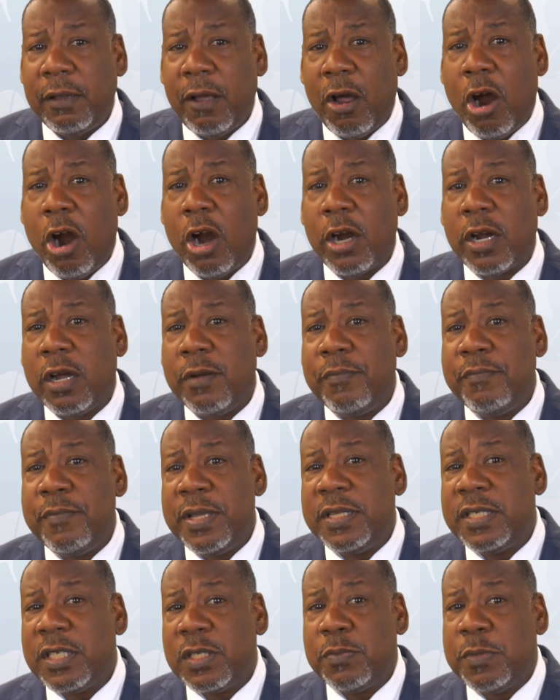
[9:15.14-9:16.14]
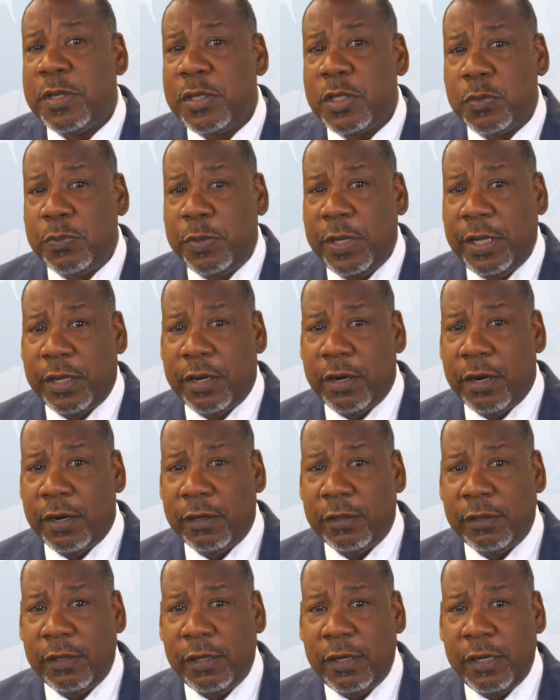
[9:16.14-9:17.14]
our commencement speaker
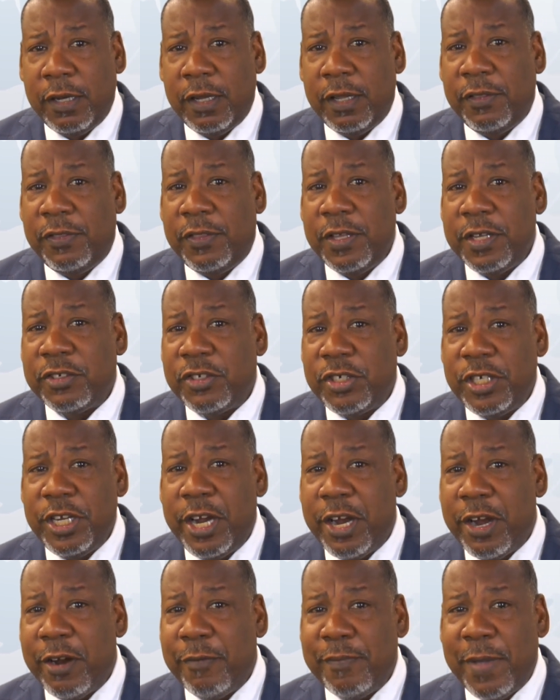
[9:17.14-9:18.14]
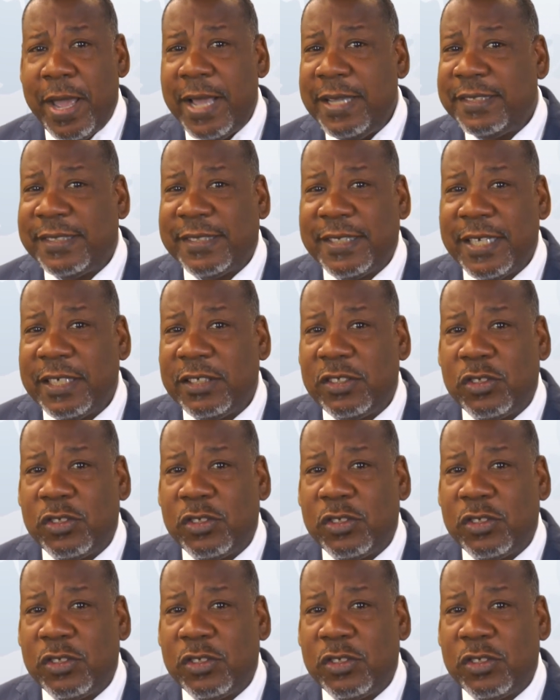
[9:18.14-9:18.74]
this year, May 6,